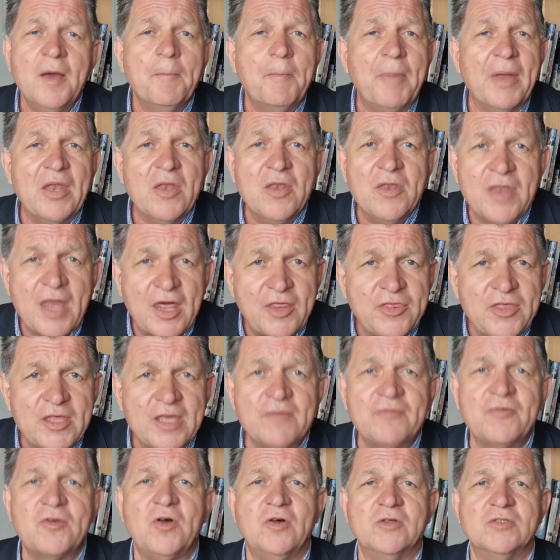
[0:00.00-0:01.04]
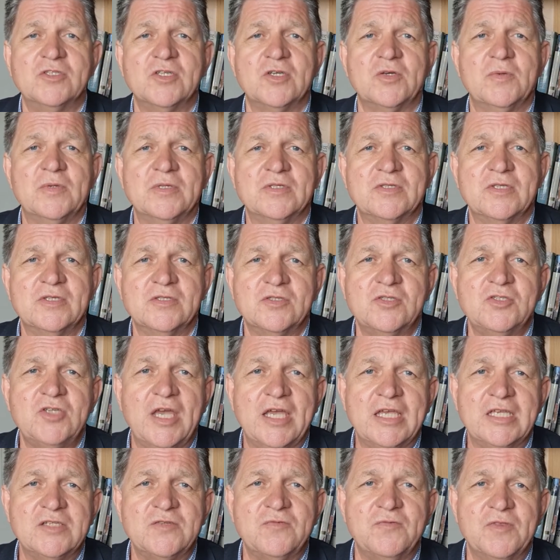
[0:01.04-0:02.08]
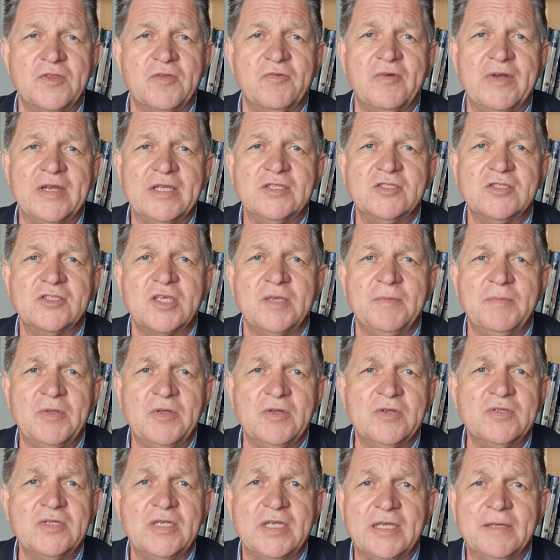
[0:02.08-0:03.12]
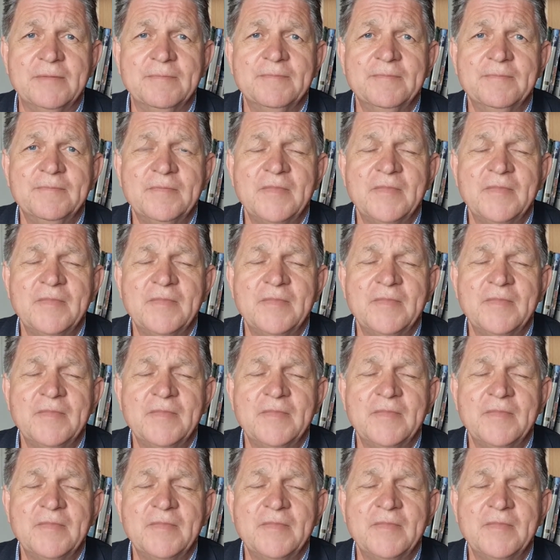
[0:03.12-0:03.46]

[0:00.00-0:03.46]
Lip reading: but nothing of consequence has changed for the religious community.